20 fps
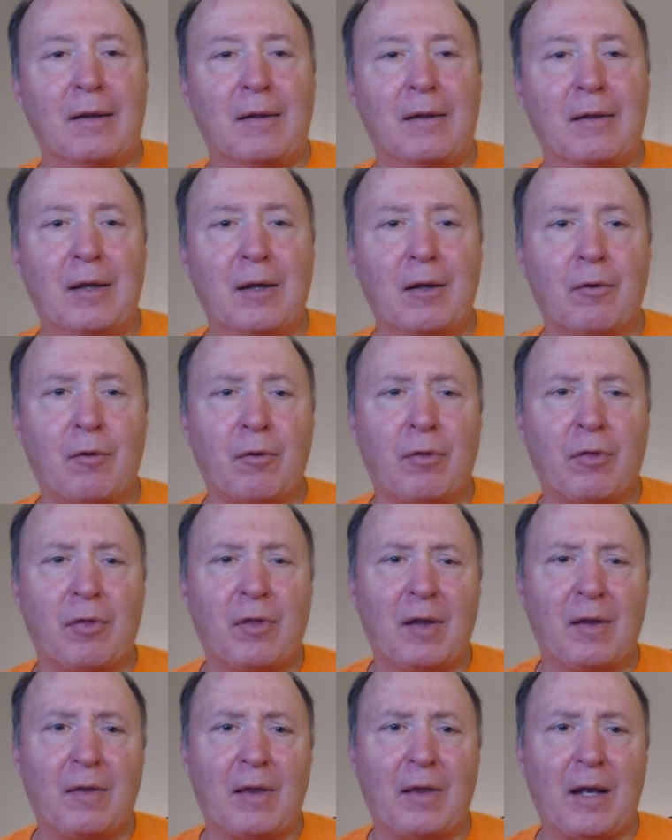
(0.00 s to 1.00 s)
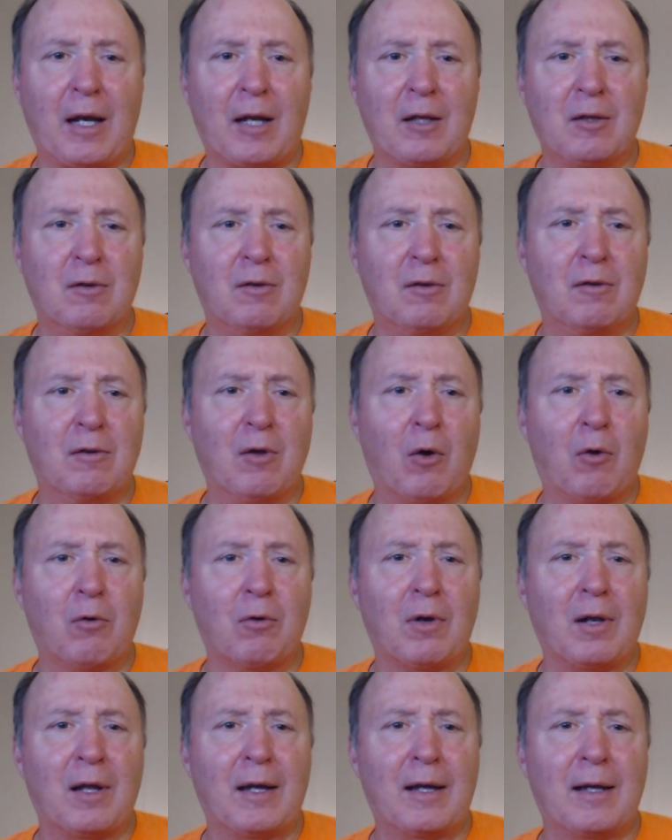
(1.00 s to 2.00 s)
The other thing that I
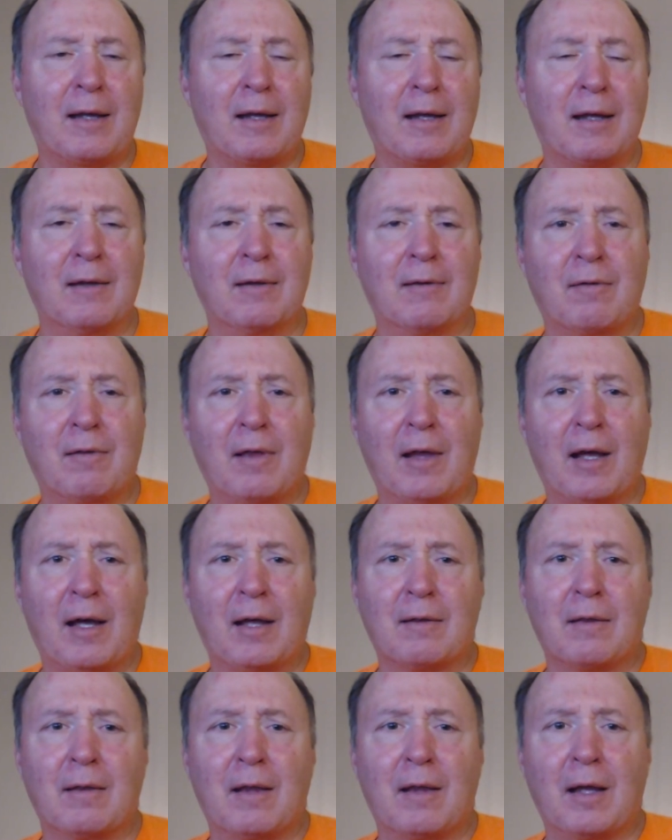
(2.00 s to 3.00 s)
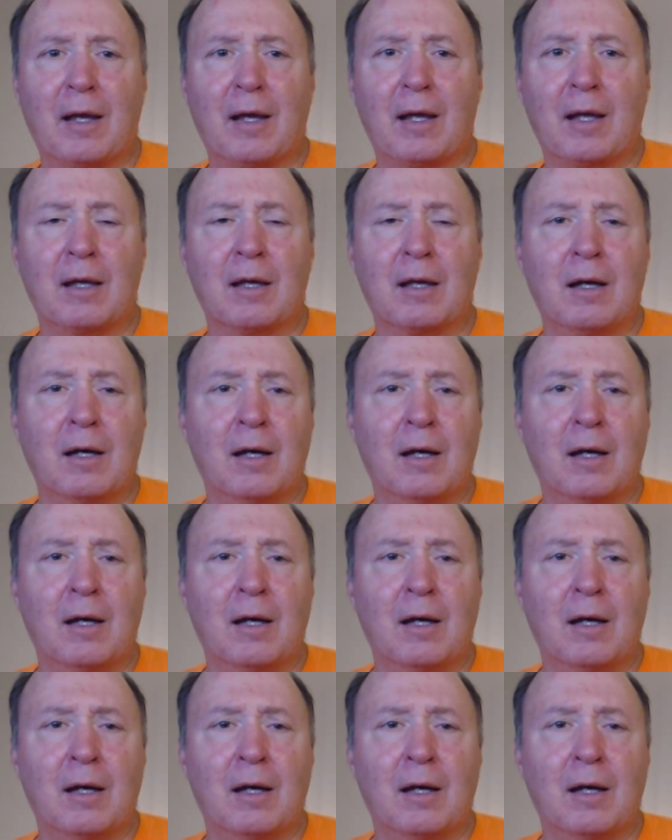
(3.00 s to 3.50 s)
don't like is that they